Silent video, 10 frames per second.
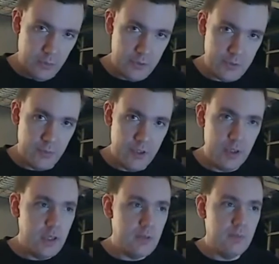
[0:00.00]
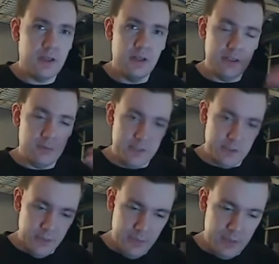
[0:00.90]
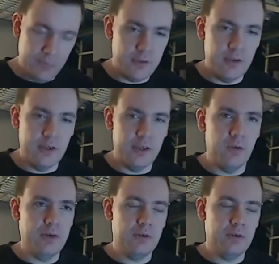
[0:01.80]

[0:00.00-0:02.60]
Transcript: Bush win? Because there were so many people starting to go,